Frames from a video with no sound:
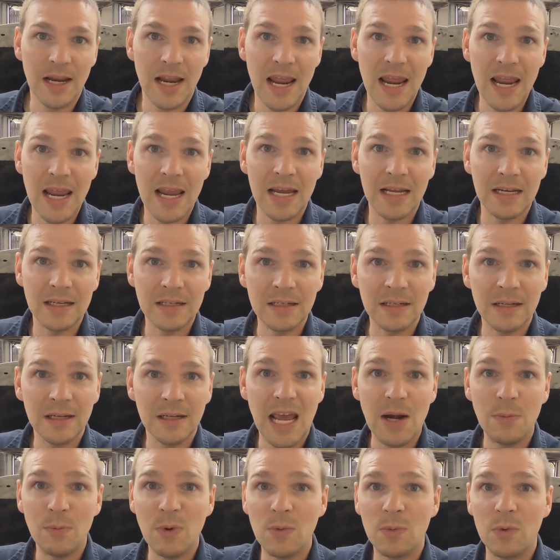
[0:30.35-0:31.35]
And
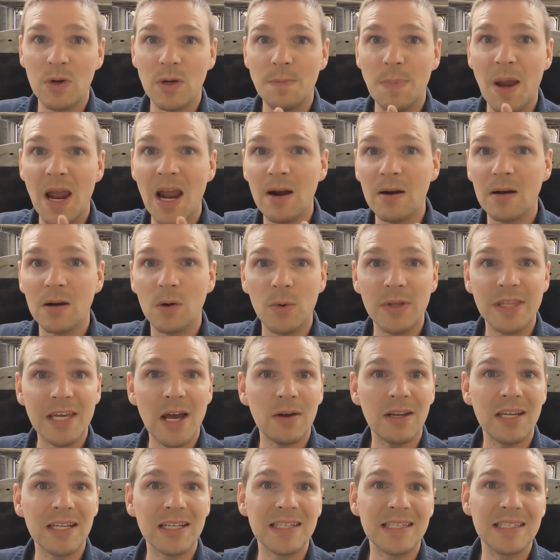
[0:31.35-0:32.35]
can we repair it
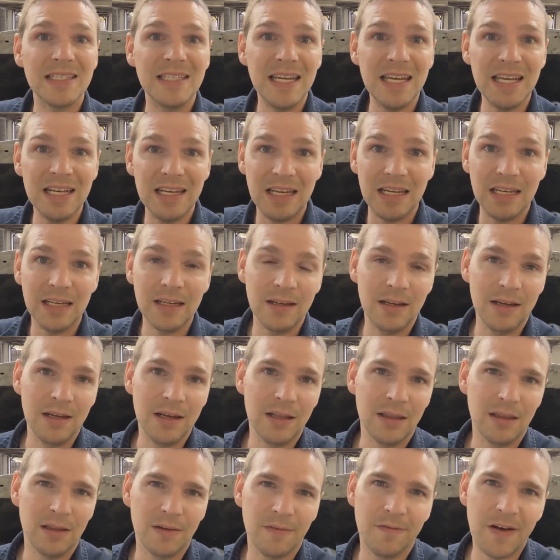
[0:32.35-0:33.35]
without exceeding
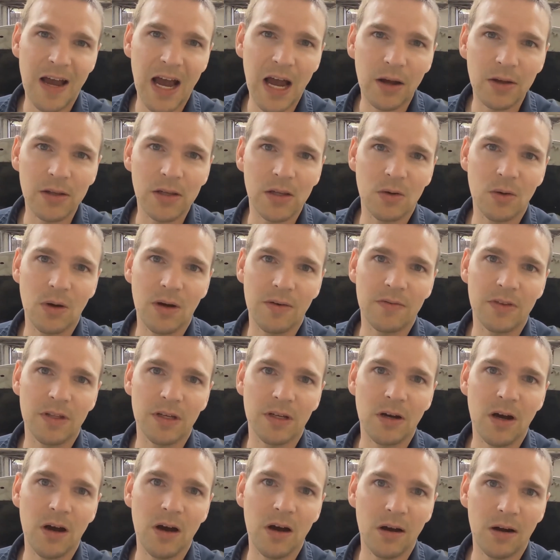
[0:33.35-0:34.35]
the value of the
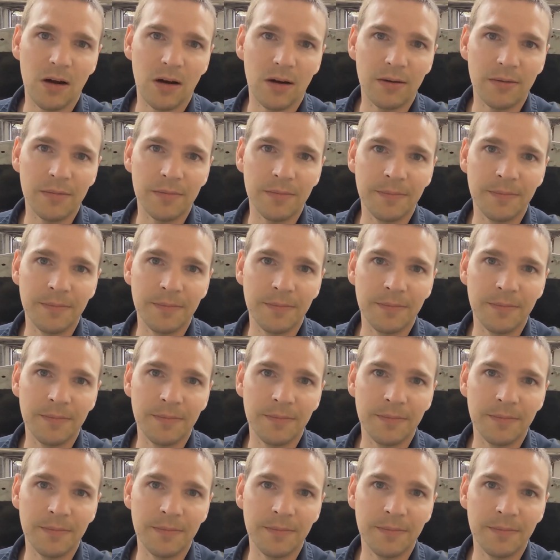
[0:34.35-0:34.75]
car?